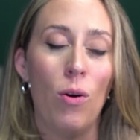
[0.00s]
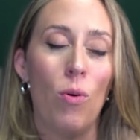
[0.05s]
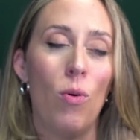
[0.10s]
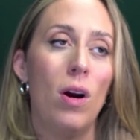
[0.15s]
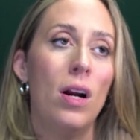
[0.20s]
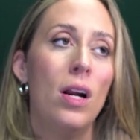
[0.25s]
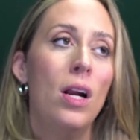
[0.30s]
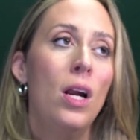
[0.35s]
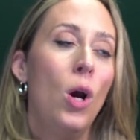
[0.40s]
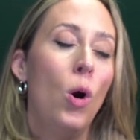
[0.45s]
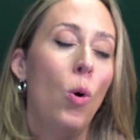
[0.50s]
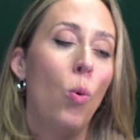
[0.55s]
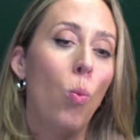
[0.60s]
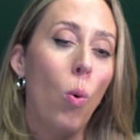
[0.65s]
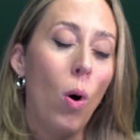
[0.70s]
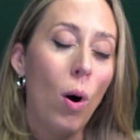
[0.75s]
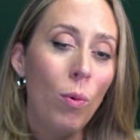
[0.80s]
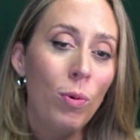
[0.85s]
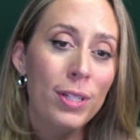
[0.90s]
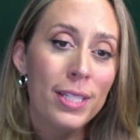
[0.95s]
Or
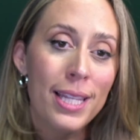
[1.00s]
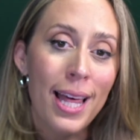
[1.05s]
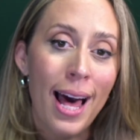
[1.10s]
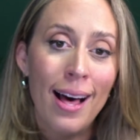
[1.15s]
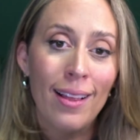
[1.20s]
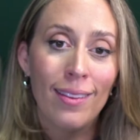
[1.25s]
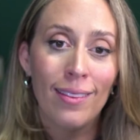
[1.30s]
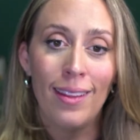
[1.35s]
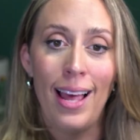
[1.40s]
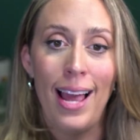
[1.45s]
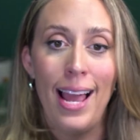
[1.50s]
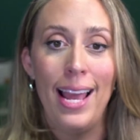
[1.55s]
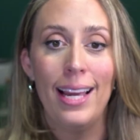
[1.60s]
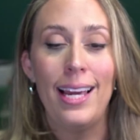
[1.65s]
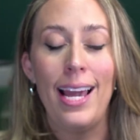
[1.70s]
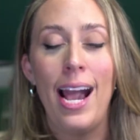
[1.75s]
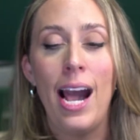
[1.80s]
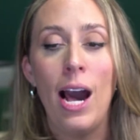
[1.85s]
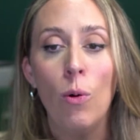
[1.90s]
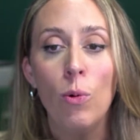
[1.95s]
what was that like?
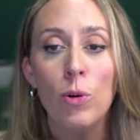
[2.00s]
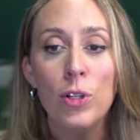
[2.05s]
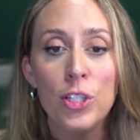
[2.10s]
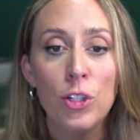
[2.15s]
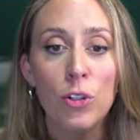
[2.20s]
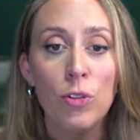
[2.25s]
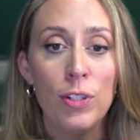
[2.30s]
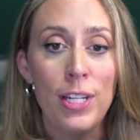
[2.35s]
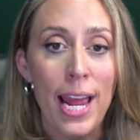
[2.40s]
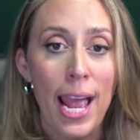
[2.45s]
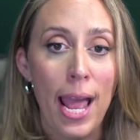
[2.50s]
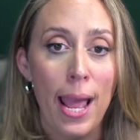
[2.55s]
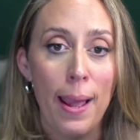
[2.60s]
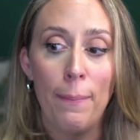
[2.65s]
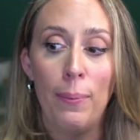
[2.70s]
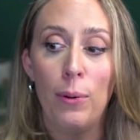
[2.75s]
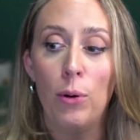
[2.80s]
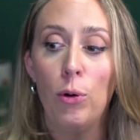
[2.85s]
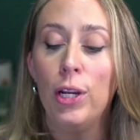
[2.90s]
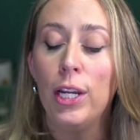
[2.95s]
How was your day?
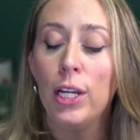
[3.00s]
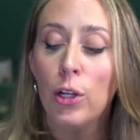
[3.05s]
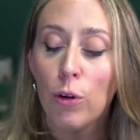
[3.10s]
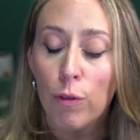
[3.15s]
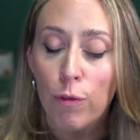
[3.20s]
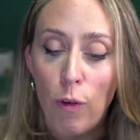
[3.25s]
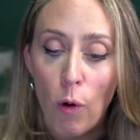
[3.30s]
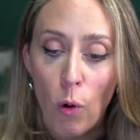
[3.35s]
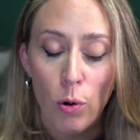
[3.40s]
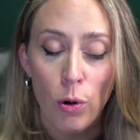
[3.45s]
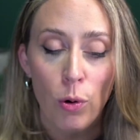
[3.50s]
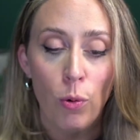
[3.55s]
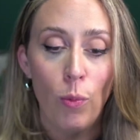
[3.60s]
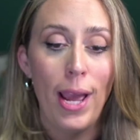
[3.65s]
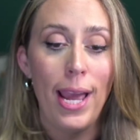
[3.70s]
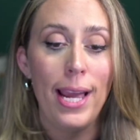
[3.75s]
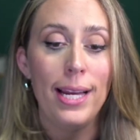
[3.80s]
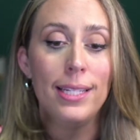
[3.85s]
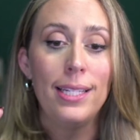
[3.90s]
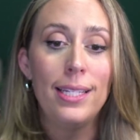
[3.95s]
Putting your phone
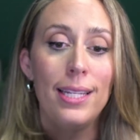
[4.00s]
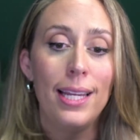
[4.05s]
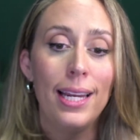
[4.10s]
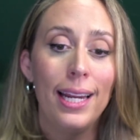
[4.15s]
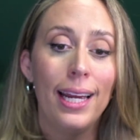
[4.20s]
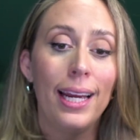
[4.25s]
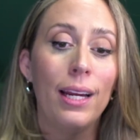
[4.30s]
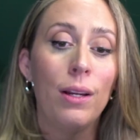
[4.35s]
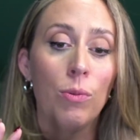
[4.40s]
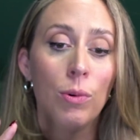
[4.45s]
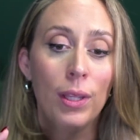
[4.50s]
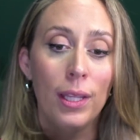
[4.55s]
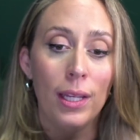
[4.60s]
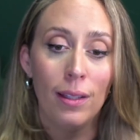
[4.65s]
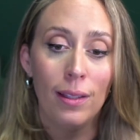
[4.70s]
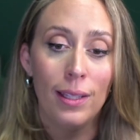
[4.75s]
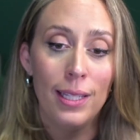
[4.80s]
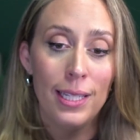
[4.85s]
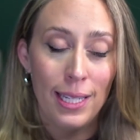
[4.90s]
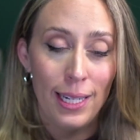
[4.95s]
away, sitting and really
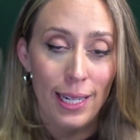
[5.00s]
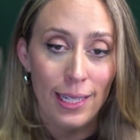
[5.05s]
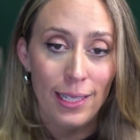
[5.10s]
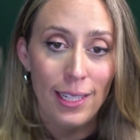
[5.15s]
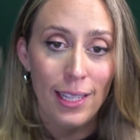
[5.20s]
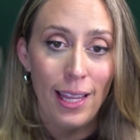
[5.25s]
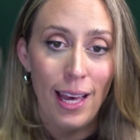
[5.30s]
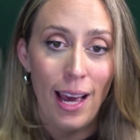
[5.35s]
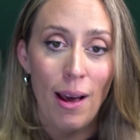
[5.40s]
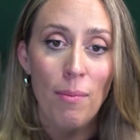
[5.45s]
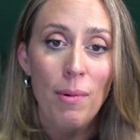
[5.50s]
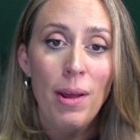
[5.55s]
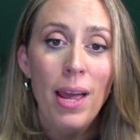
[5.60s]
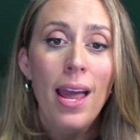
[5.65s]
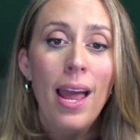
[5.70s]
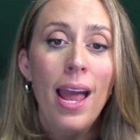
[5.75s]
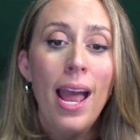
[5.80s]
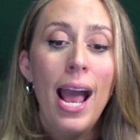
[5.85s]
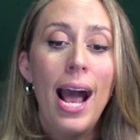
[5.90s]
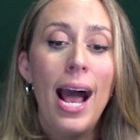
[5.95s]
listening to them,
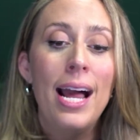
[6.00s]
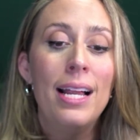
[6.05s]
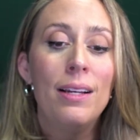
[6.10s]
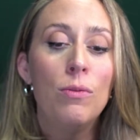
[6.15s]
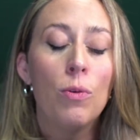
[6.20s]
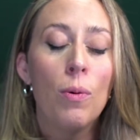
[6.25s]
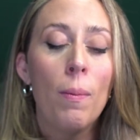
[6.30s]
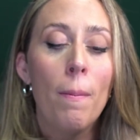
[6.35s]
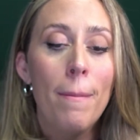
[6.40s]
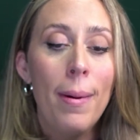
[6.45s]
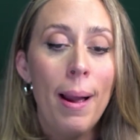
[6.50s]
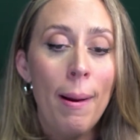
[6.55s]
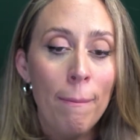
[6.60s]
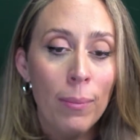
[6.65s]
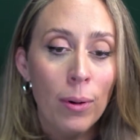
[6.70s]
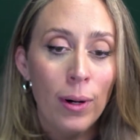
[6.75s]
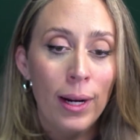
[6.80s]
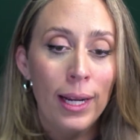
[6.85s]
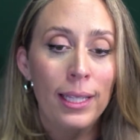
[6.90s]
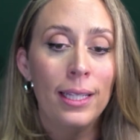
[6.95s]
and
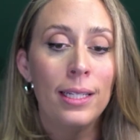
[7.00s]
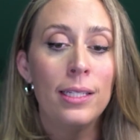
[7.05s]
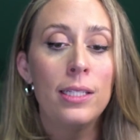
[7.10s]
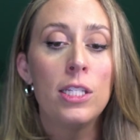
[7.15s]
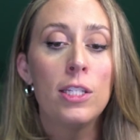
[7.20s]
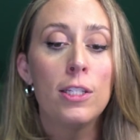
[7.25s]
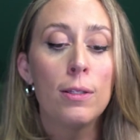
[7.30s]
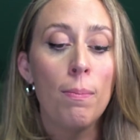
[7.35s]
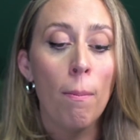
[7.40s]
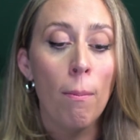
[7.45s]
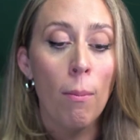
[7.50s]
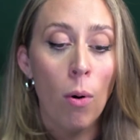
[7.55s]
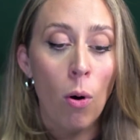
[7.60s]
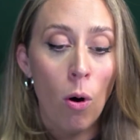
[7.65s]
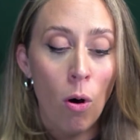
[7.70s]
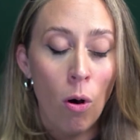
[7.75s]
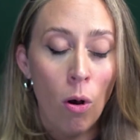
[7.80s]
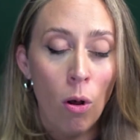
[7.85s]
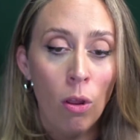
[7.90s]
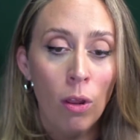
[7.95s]
remembering that
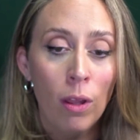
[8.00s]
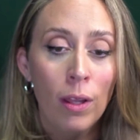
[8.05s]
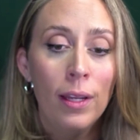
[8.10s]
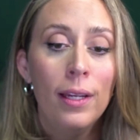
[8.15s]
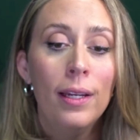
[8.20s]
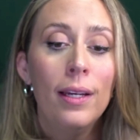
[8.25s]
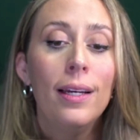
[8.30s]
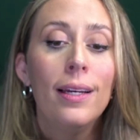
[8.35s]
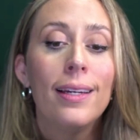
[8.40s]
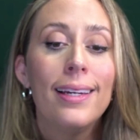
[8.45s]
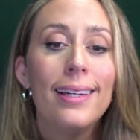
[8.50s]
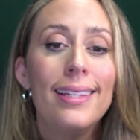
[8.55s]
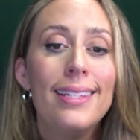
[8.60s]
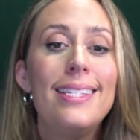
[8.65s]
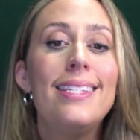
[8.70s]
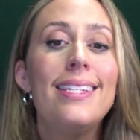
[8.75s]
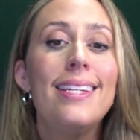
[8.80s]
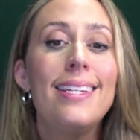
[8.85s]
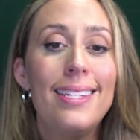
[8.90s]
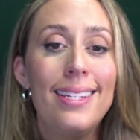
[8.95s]
small,
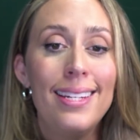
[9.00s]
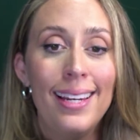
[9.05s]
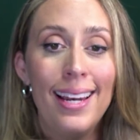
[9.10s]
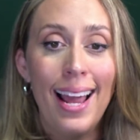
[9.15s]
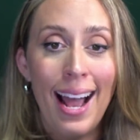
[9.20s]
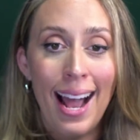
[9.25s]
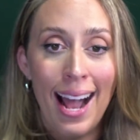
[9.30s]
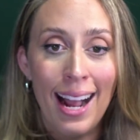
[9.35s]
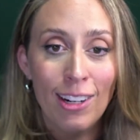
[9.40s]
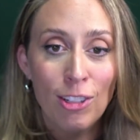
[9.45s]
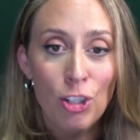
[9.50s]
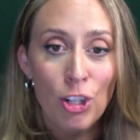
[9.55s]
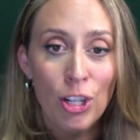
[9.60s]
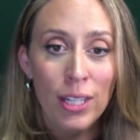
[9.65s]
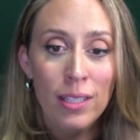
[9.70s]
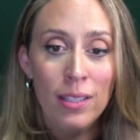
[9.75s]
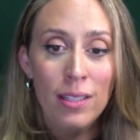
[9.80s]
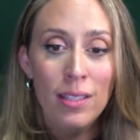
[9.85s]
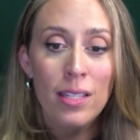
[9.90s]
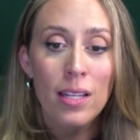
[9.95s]
consistent
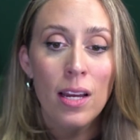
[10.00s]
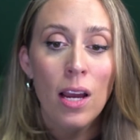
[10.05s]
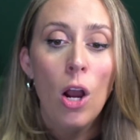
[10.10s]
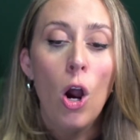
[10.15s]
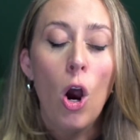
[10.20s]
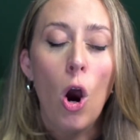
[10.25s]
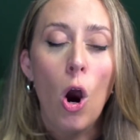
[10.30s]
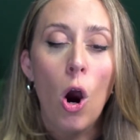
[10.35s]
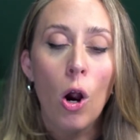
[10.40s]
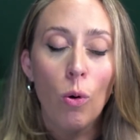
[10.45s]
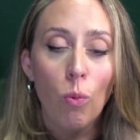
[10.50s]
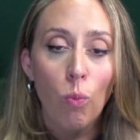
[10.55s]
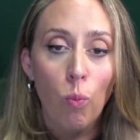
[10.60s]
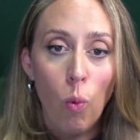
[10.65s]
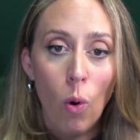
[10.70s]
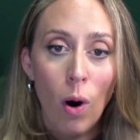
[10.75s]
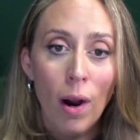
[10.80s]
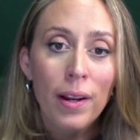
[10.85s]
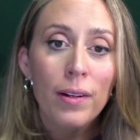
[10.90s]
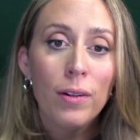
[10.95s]
actions are
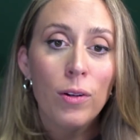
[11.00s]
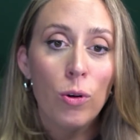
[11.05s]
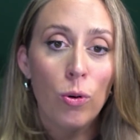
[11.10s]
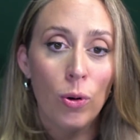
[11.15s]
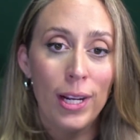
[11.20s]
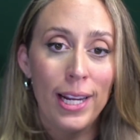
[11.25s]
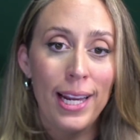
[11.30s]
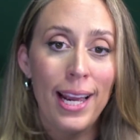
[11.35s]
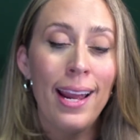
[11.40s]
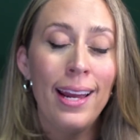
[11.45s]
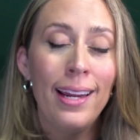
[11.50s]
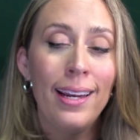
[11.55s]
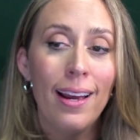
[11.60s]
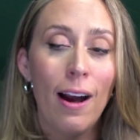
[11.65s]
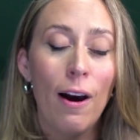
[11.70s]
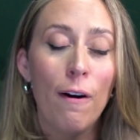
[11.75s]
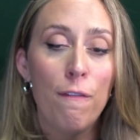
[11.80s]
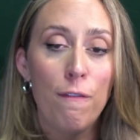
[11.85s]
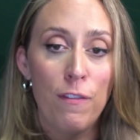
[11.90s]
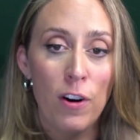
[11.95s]
what create
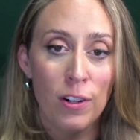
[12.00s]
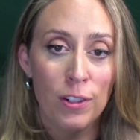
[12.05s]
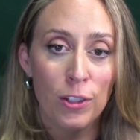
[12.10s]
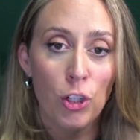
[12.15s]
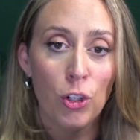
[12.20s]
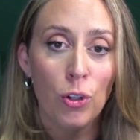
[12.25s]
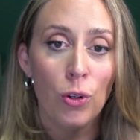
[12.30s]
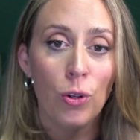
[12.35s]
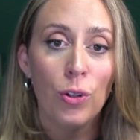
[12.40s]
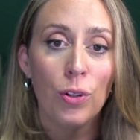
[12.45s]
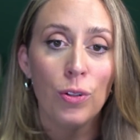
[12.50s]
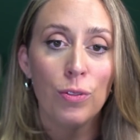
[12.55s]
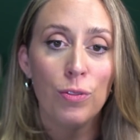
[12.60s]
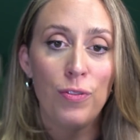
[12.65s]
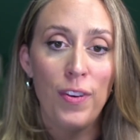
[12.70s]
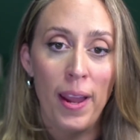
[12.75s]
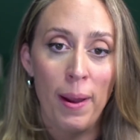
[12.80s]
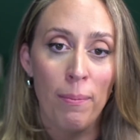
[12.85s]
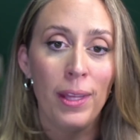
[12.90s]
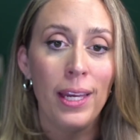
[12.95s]
a functional
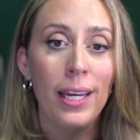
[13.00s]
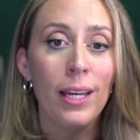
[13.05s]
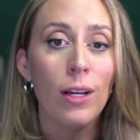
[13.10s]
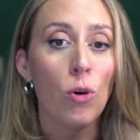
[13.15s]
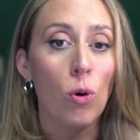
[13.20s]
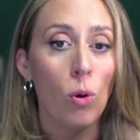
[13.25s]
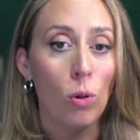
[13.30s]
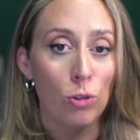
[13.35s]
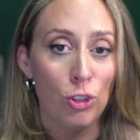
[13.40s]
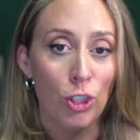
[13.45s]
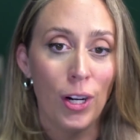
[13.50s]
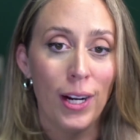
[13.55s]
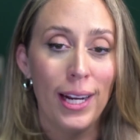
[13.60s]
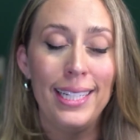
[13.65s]
family culture.